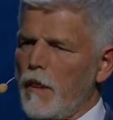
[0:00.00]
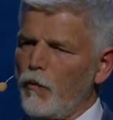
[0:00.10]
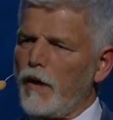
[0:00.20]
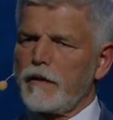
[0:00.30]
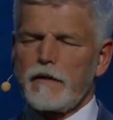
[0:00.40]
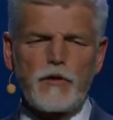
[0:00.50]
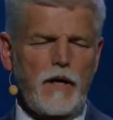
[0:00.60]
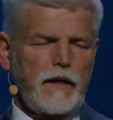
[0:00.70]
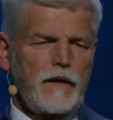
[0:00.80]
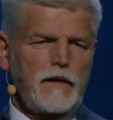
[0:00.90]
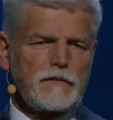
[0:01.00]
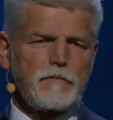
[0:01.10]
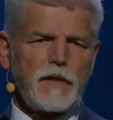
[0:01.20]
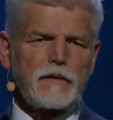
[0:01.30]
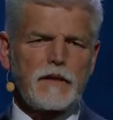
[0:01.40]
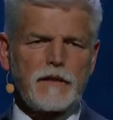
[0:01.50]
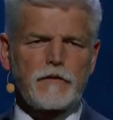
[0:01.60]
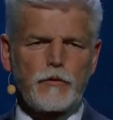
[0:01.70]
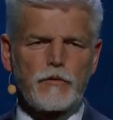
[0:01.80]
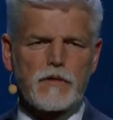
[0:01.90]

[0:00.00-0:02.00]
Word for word: one China, but two